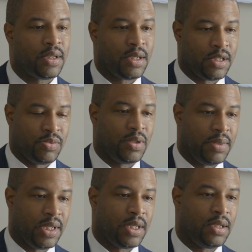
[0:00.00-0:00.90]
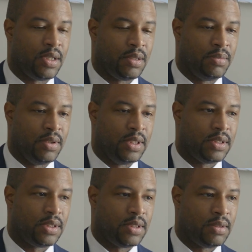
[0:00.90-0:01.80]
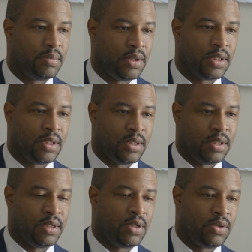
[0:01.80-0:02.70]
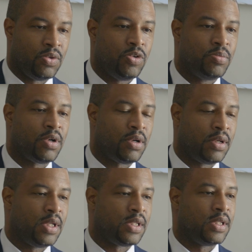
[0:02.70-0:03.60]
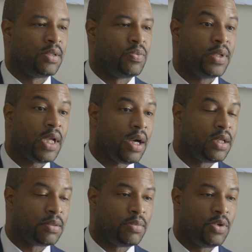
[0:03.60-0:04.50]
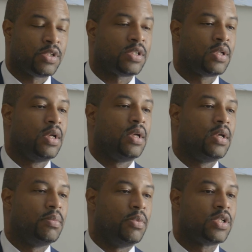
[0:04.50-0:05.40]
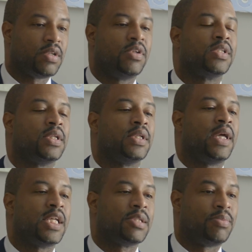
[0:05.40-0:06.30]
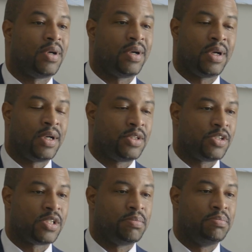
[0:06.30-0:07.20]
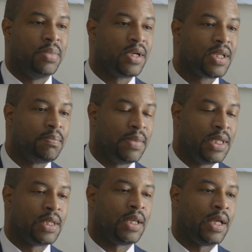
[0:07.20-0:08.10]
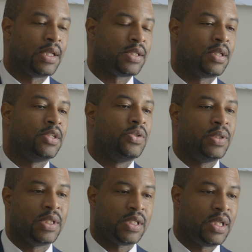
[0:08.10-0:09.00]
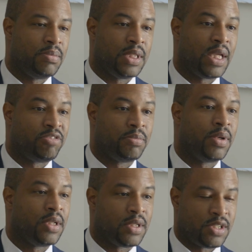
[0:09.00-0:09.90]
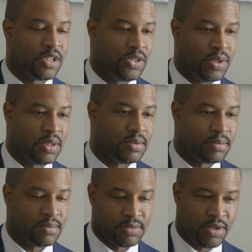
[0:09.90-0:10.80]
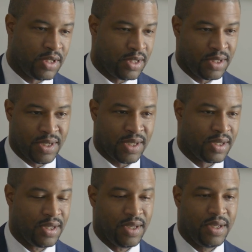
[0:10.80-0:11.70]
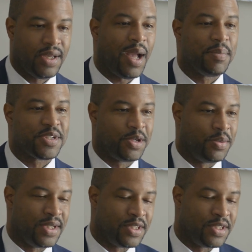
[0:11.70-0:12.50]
dollars, we're making a lot of money. But in, in our home currency, we aren't. Most, most of us in the diaspora are just barely middle class and doing the same thing everybody else is doing, running on that hamster wheel